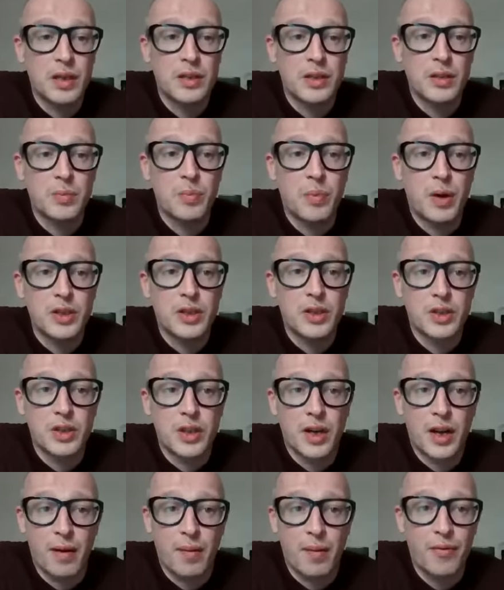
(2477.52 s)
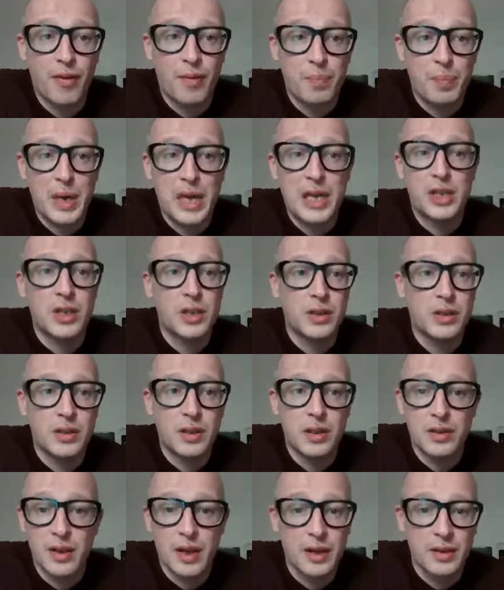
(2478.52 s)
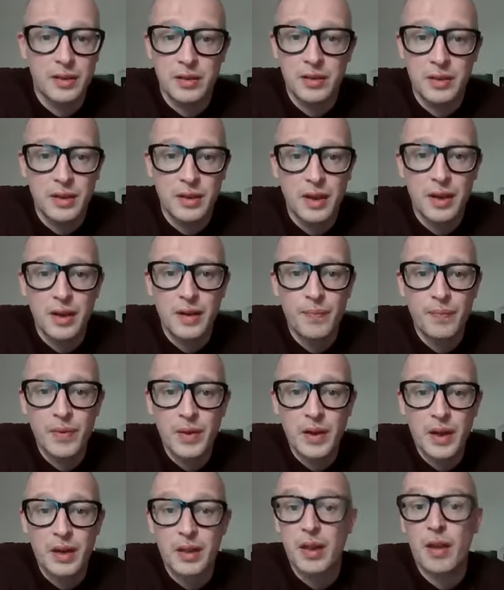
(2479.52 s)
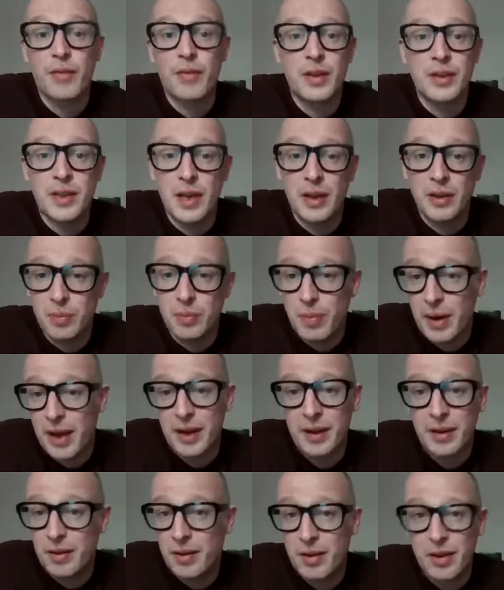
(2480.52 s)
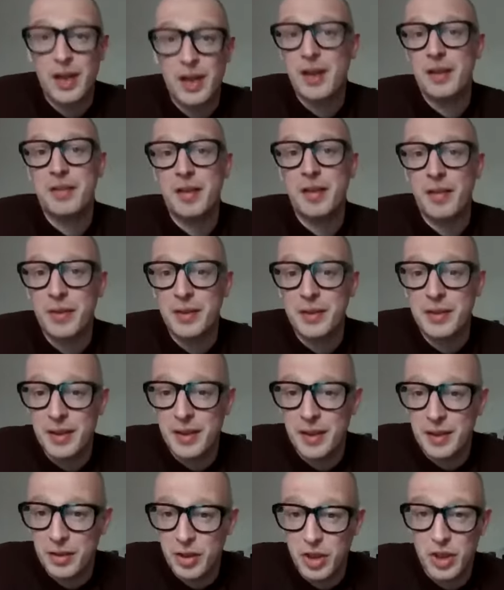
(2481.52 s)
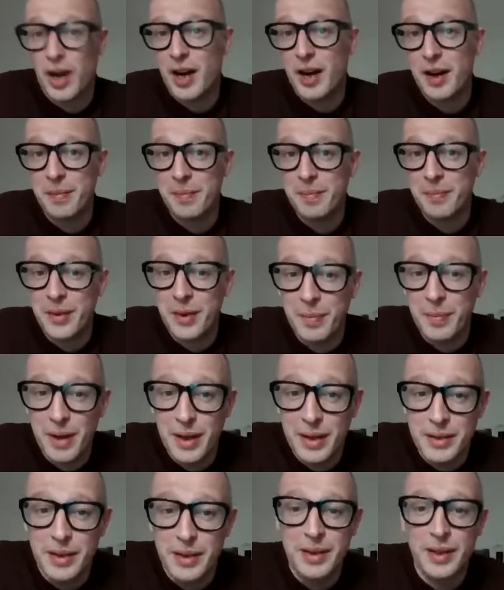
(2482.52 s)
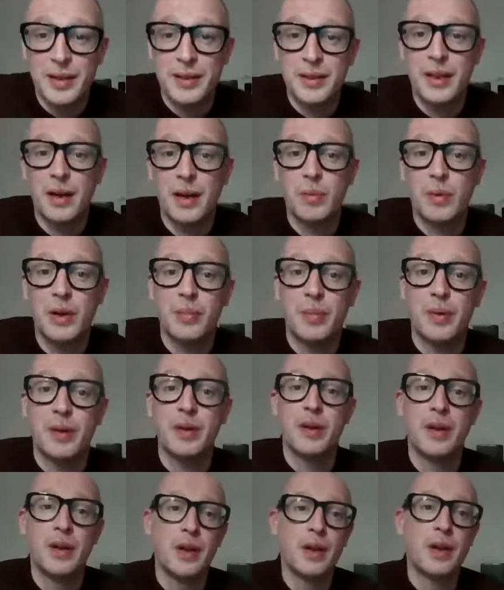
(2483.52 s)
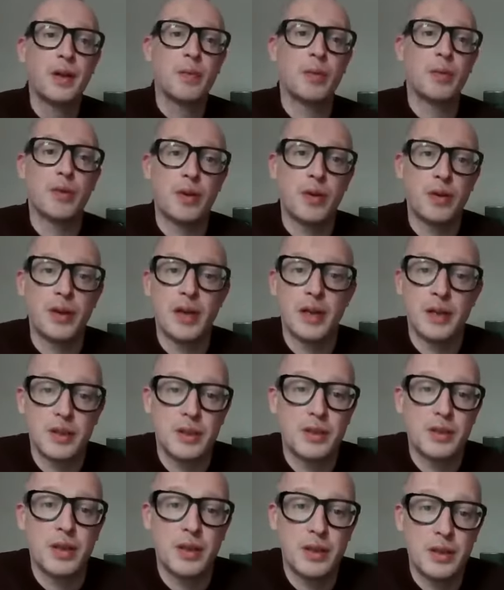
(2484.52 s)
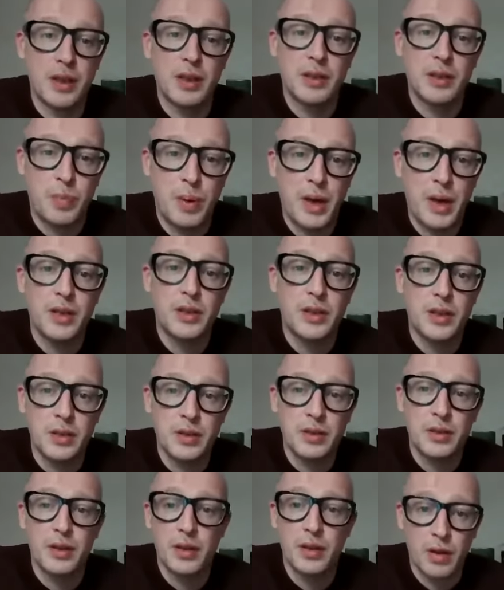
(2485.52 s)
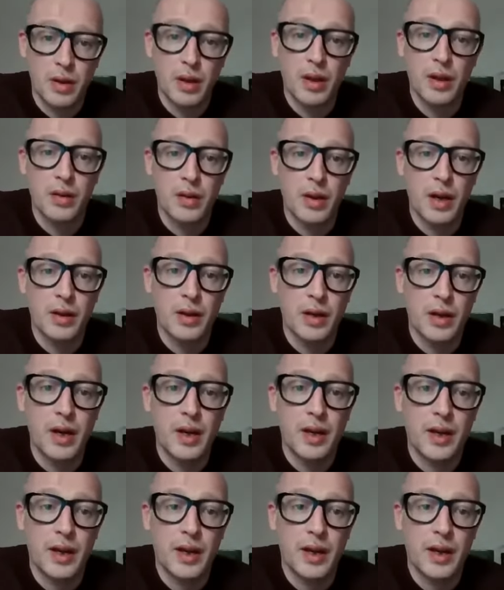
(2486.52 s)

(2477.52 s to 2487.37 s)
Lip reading: as much a triumph of patience as it is. I'd love to say it's my creativity and charm that makes it taste that way, but really it's patience and great